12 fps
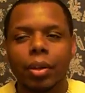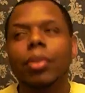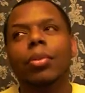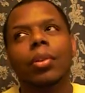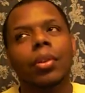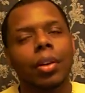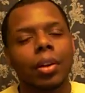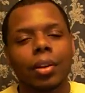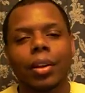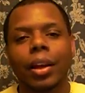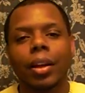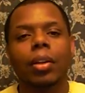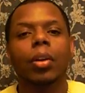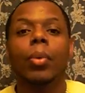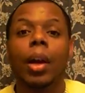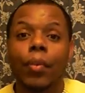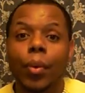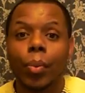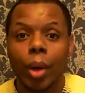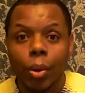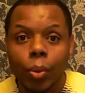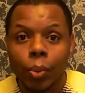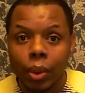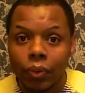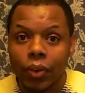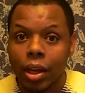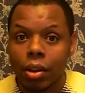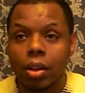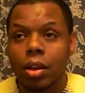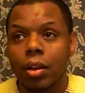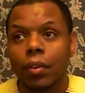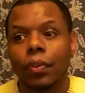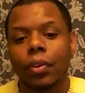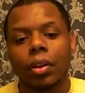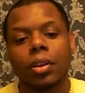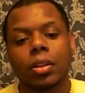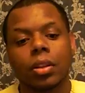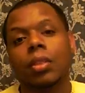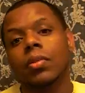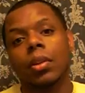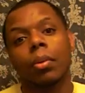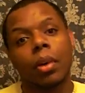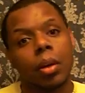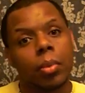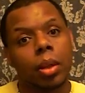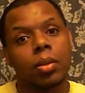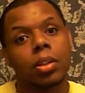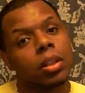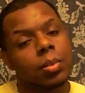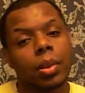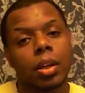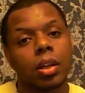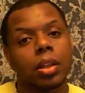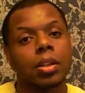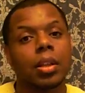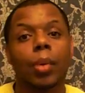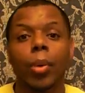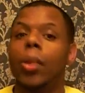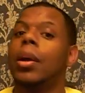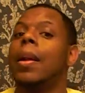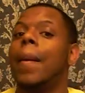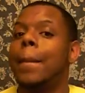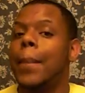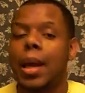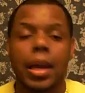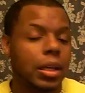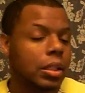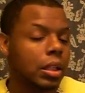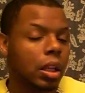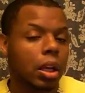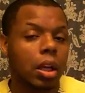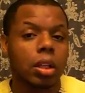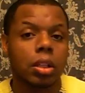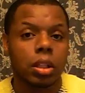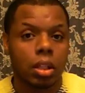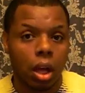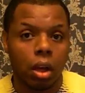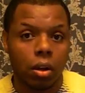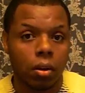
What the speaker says: You could like whoever wrote We Found Love deserves a Grammy just because they wrote an amazing song.